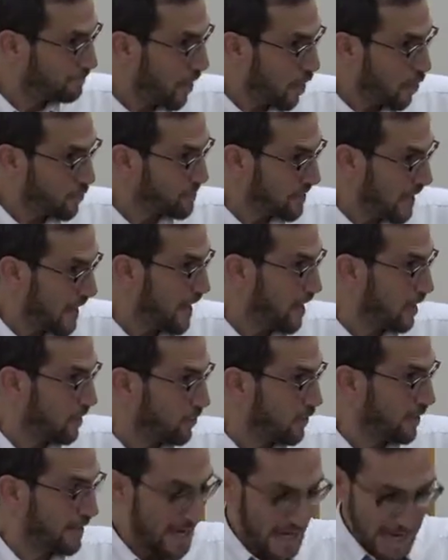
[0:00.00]
hotel
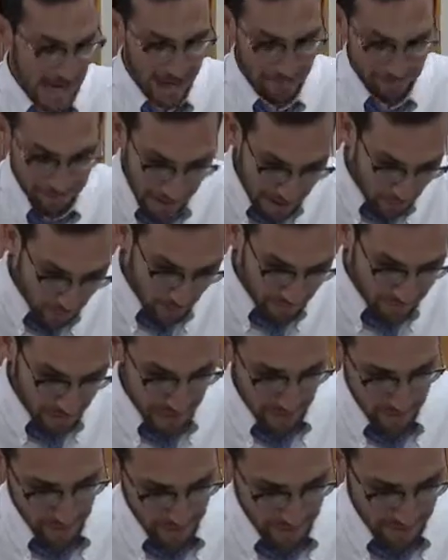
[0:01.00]
or a camp. I don't know if
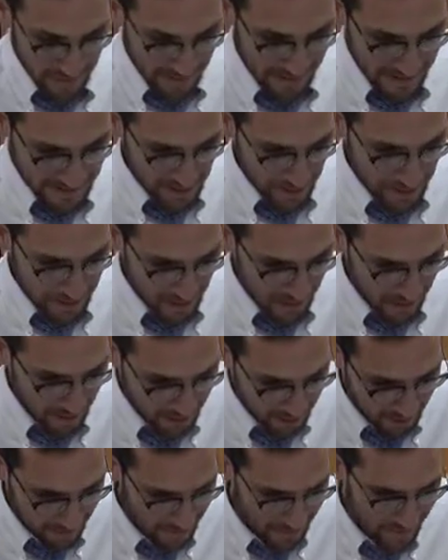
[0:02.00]
that's the minhag.
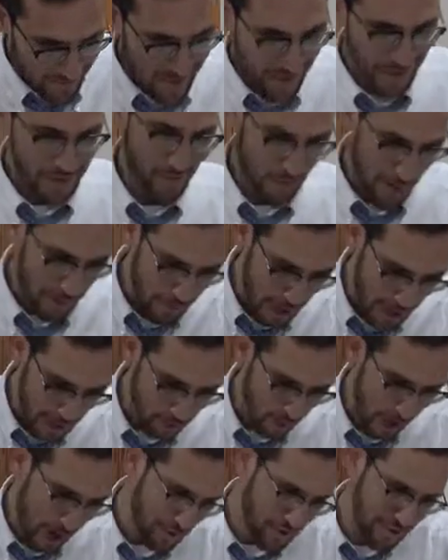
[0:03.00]
The Ramah
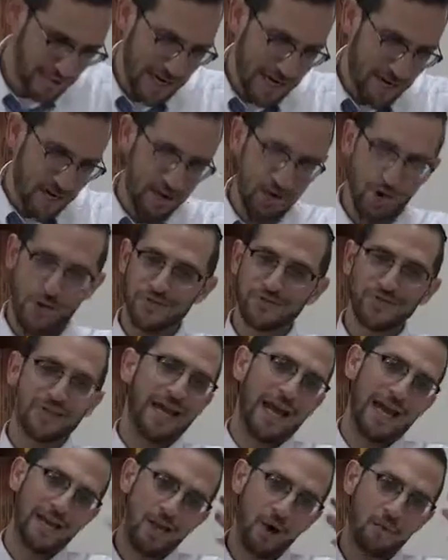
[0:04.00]
quotes, ain't on
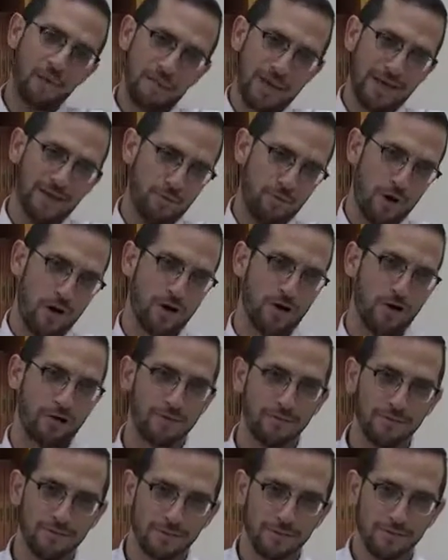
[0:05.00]
okay. No, we make the bracha.
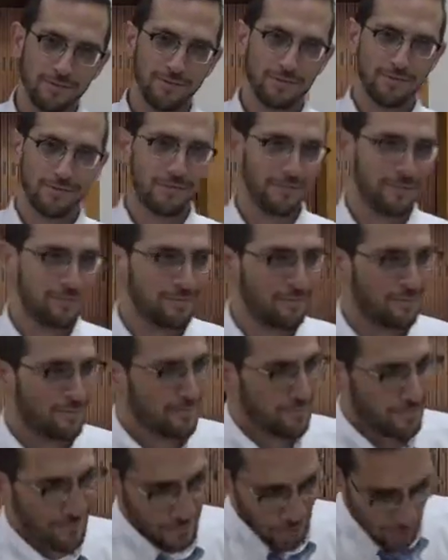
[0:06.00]

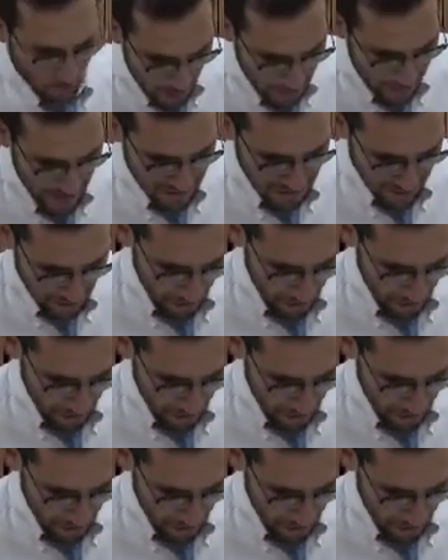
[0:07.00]
We make the